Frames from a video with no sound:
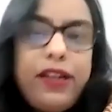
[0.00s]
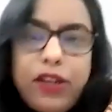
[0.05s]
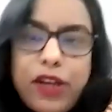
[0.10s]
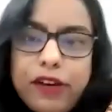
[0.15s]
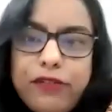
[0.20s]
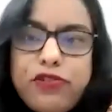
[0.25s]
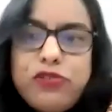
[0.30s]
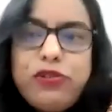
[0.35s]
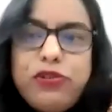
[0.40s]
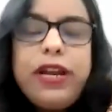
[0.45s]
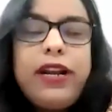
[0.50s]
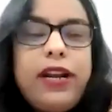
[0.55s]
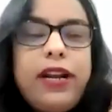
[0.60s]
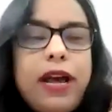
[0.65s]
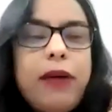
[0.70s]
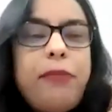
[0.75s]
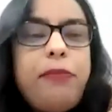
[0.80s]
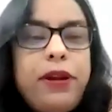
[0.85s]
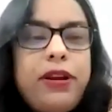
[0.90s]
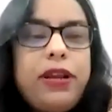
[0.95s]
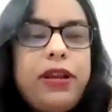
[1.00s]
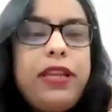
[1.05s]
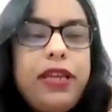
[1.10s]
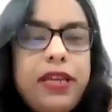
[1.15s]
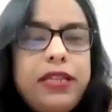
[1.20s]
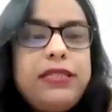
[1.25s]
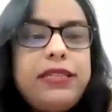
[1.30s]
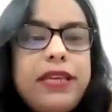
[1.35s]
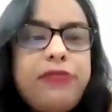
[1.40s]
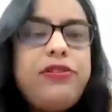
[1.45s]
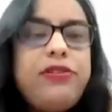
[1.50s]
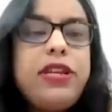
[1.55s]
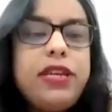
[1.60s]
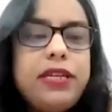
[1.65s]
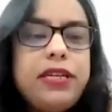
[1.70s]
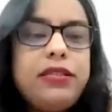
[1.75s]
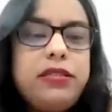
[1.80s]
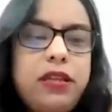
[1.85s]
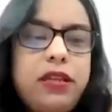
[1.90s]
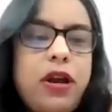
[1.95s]
You have to get it up and running in 7
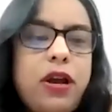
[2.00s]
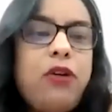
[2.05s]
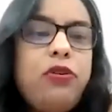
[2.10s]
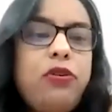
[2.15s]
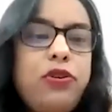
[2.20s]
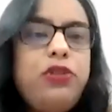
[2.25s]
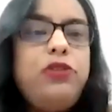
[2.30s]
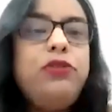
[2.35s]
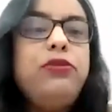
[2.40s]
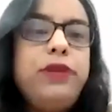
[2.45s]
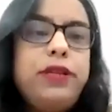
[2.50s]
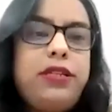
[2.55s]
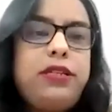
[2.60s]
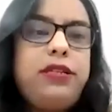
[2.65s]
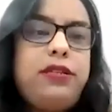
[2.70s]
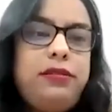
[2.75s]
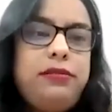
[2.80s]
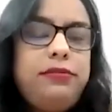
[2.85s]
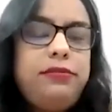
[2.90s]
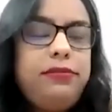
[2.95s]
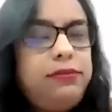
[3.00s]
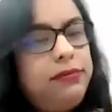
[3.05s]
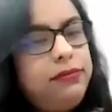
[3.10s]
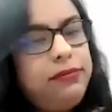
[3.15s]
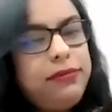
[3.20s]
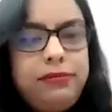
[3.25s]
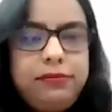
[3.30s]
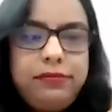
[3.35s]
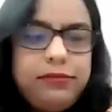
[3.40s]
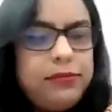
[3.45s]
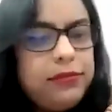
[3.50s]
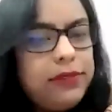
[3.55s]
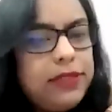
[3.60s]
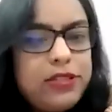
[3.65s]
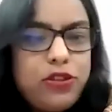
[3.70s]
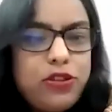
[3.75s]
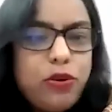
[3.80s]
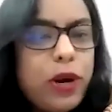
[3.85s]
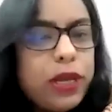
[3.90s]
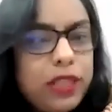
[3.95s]
days. Now, how do you do it?
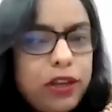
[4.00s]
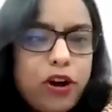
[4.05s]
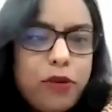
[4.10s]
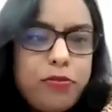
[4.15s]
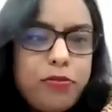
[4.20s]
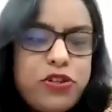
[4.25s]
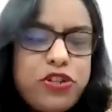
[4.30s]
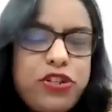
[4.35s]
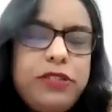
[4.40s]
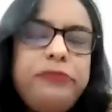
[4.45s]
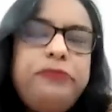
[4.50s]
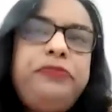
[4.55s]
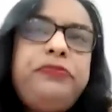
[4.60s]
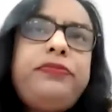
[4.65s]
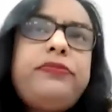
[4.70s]
There's no other option.